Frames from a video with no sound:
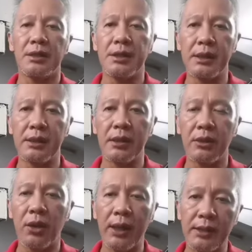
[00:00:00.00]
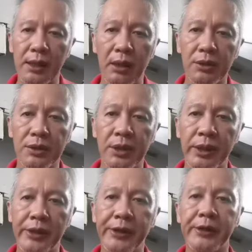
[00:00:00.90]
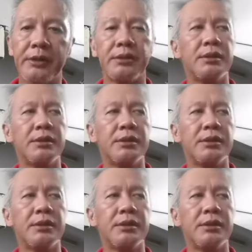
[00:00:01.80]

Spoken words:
single coil sounds here.